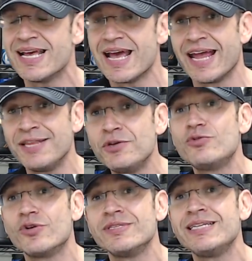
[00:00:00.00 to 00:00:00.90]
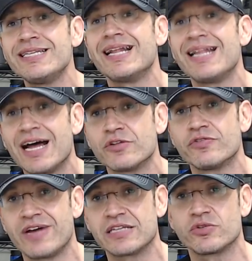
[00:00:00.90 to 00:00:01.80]
and you don't need a lot of
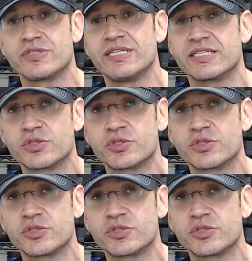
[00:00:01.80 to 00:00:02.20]
Vaso 6.